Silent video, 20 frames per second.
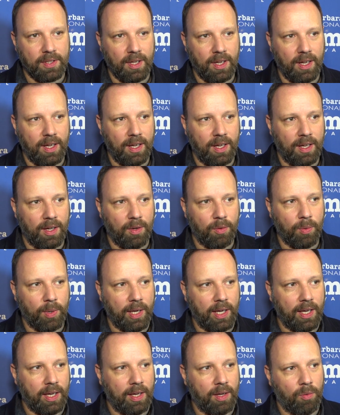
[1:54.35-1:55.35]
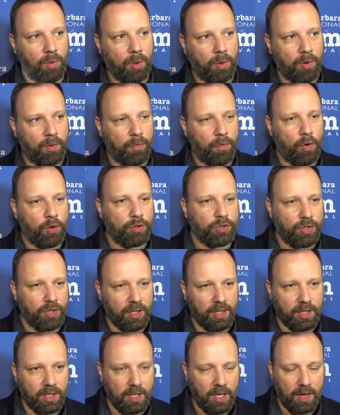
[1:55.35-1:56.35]
We were
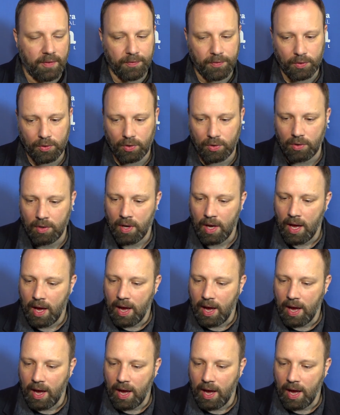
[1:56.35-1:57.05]
fortunate enough to